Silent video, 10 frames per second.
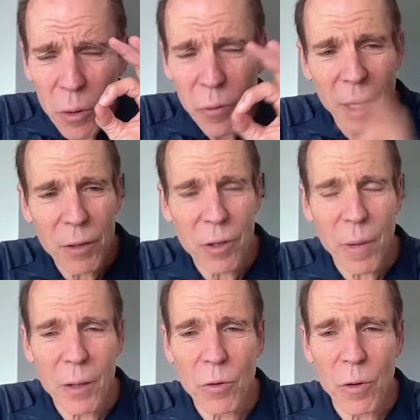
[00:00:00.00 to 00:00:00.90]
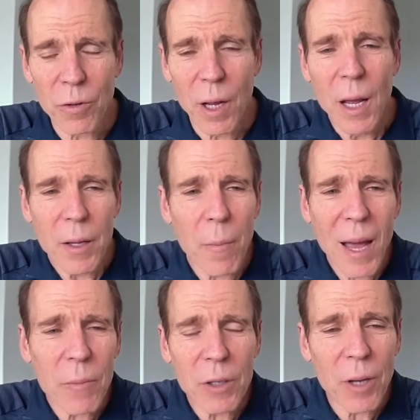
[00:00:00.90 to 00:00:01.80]
information about nutrition. There
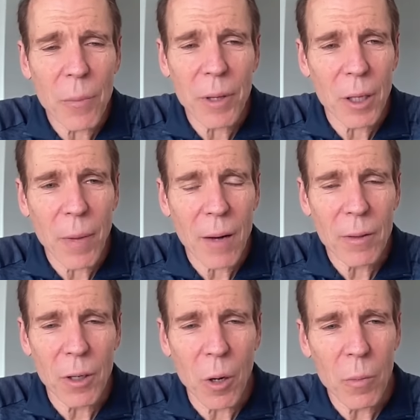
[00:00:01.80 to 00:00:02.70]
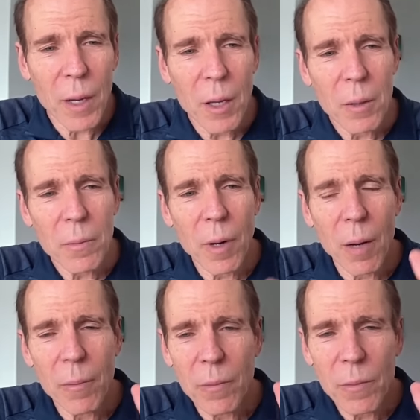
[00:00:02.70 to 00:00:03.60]
might have been something about you know
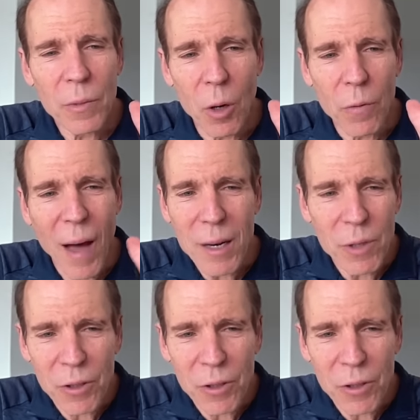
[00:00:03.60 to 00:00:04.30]
um, you know, vitamin